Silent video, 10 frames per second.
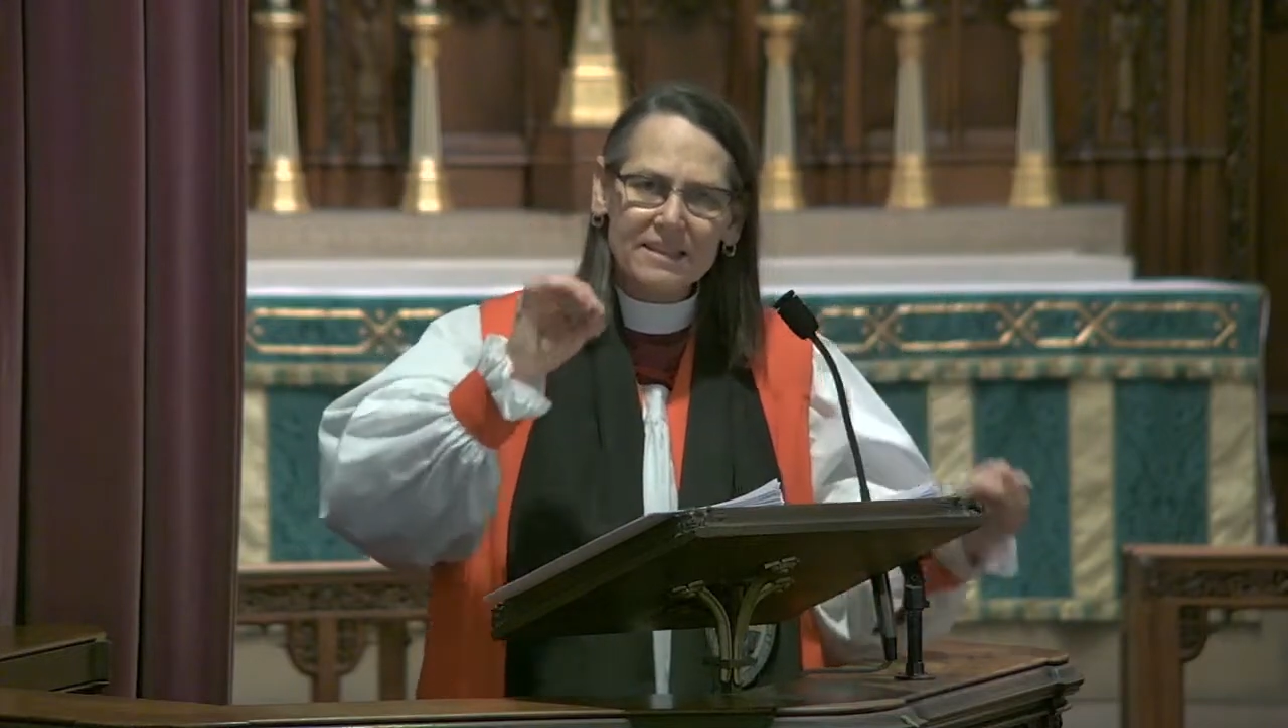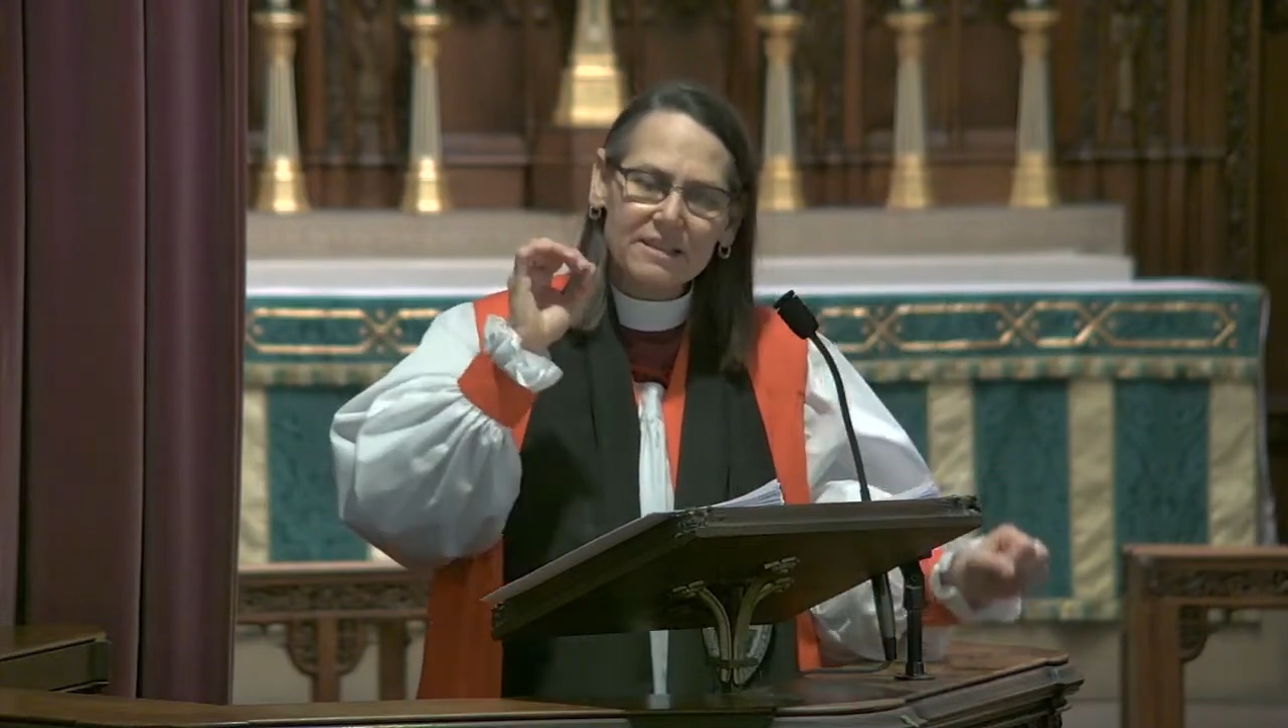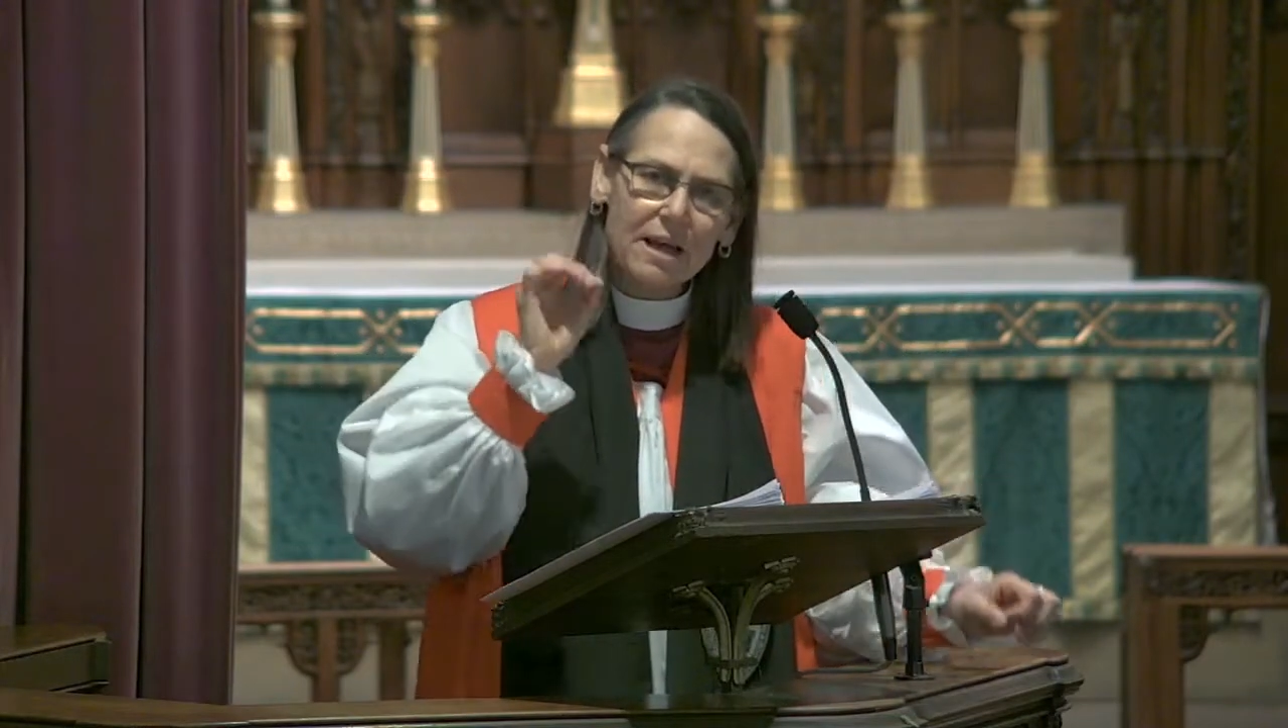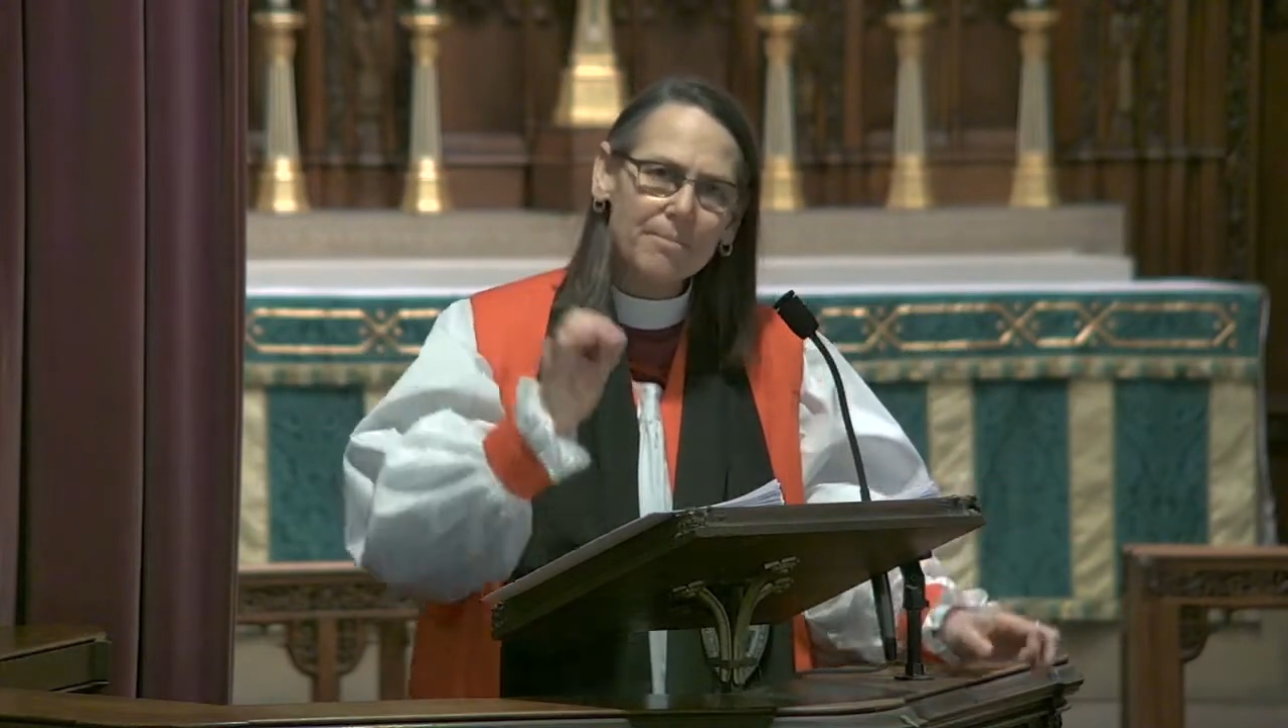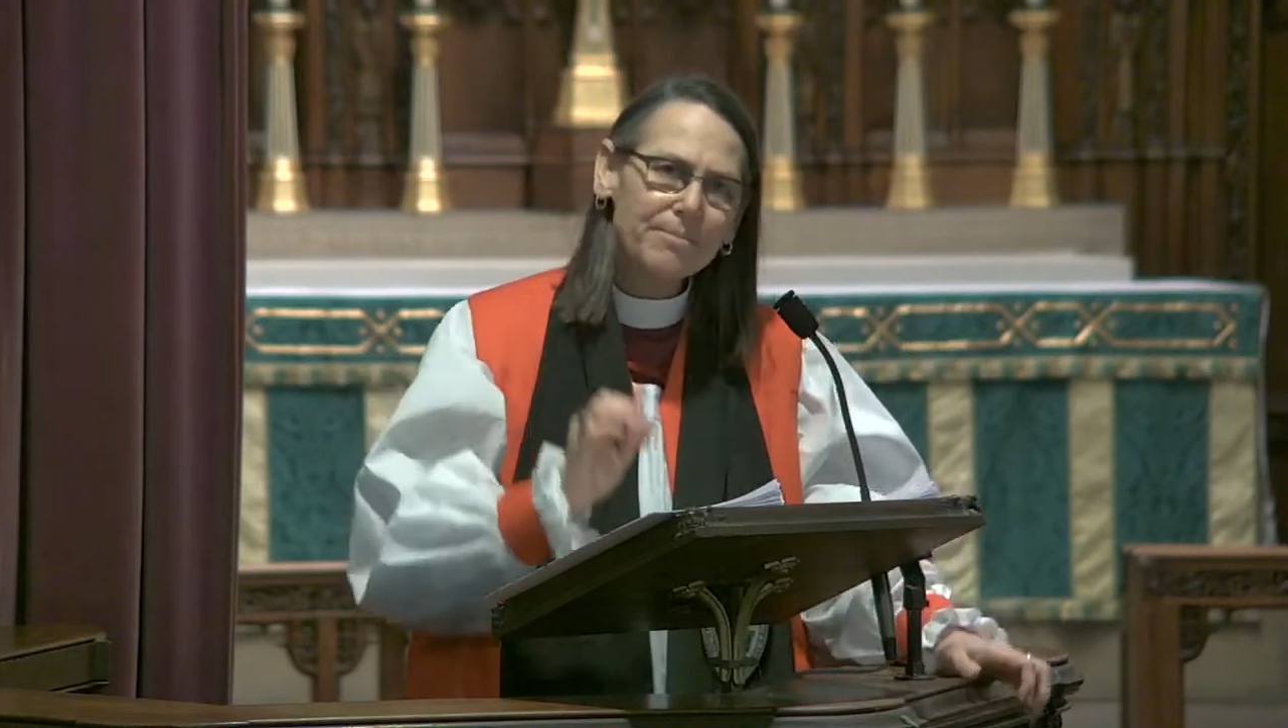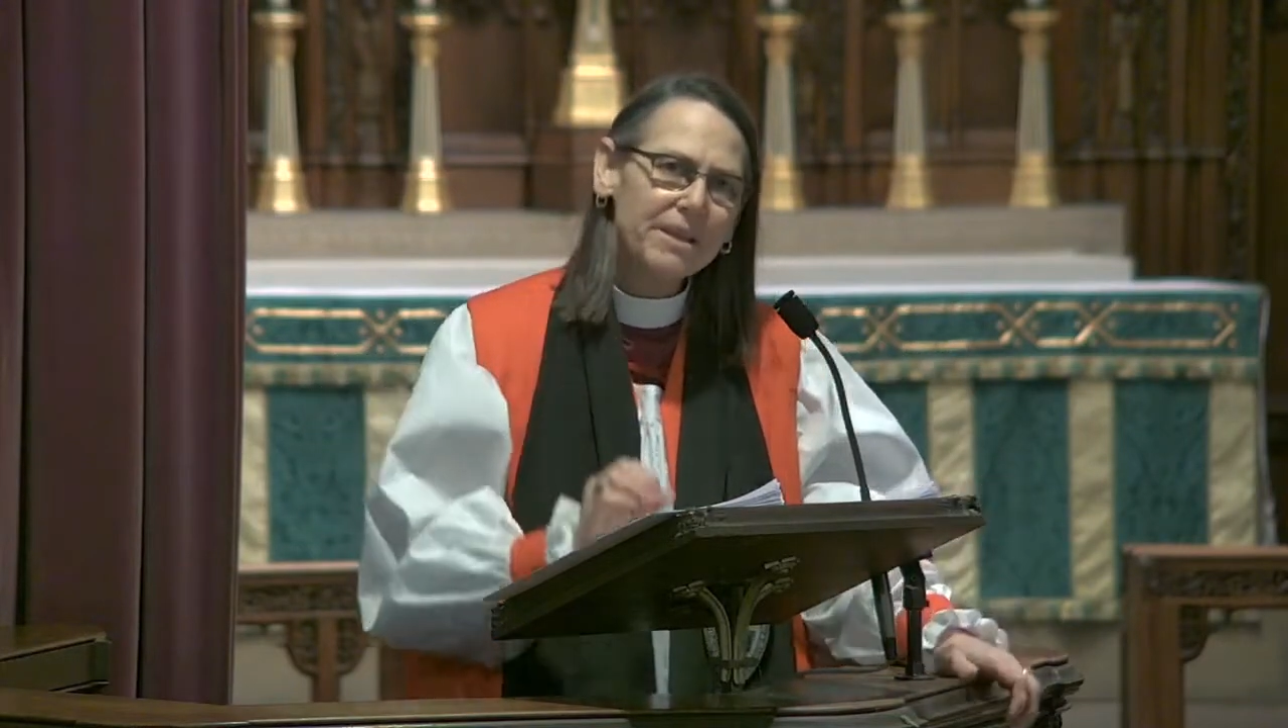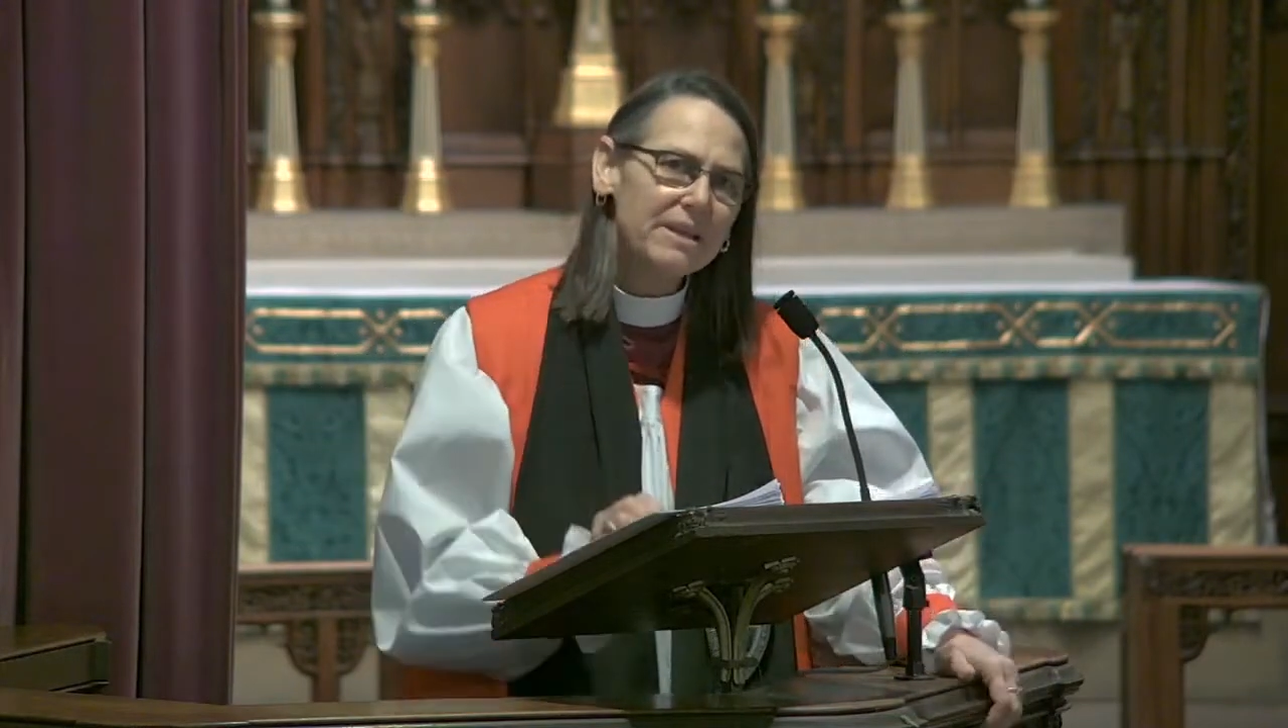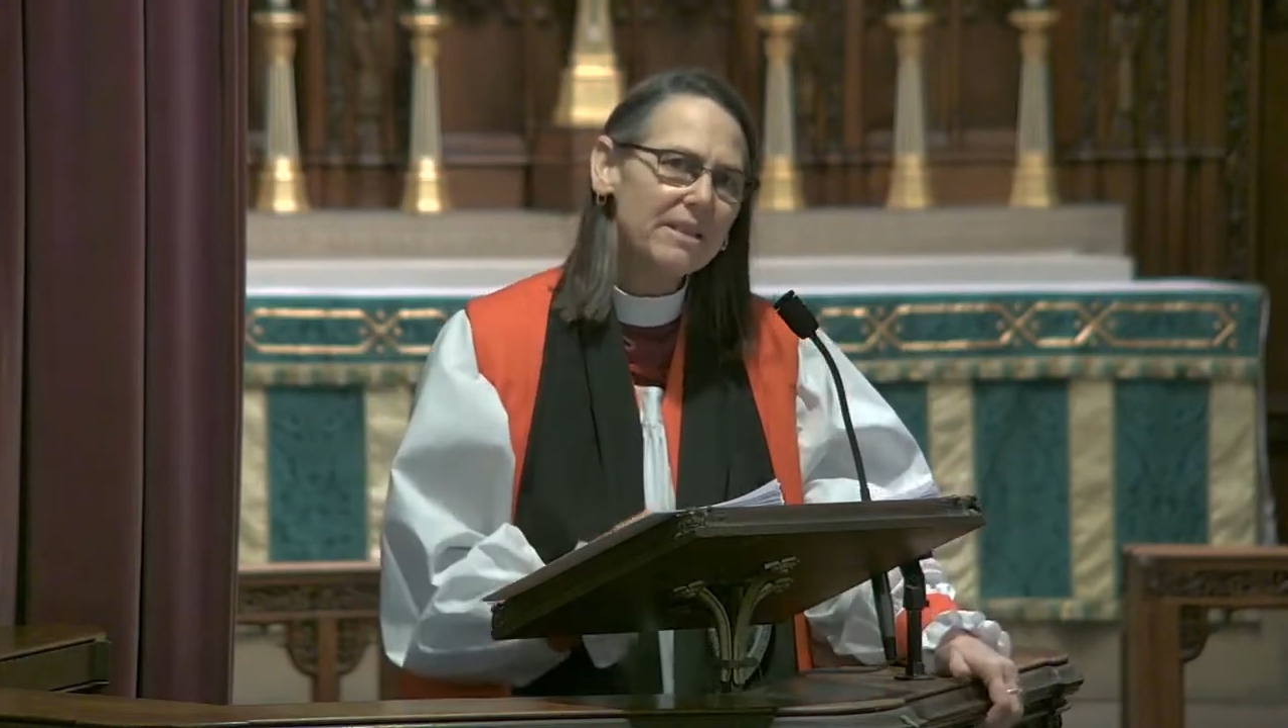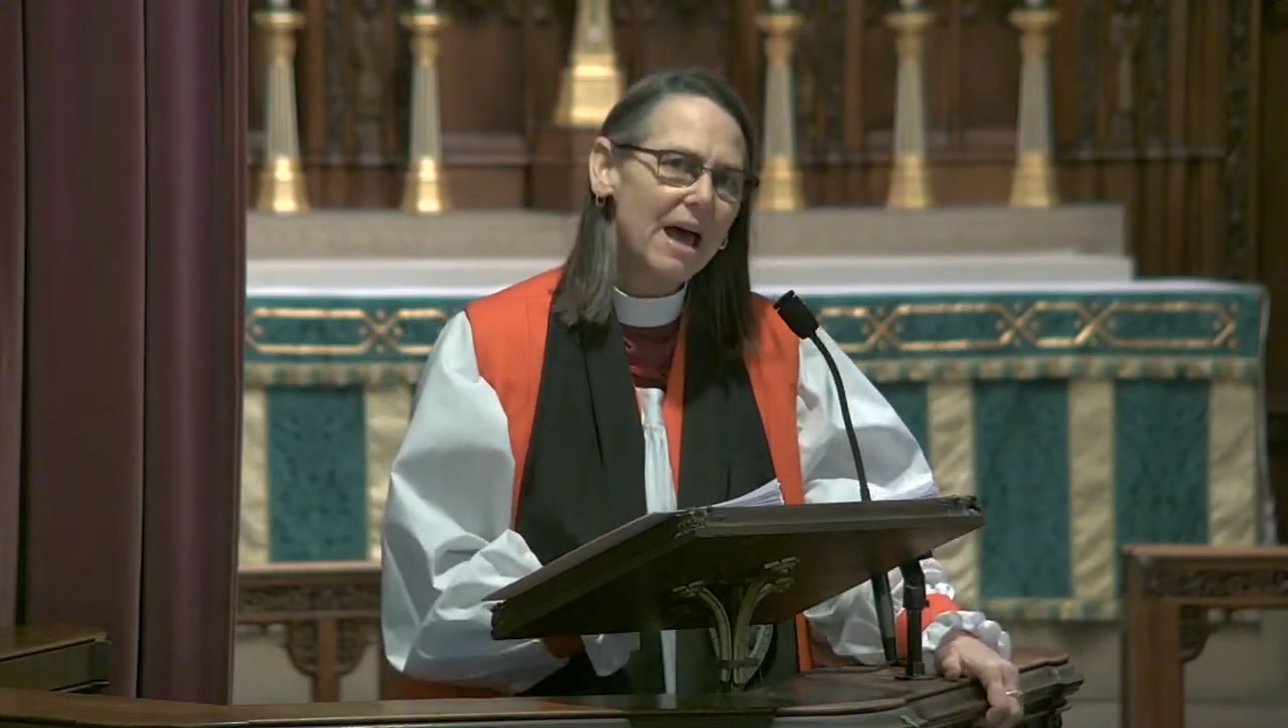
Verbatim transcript: something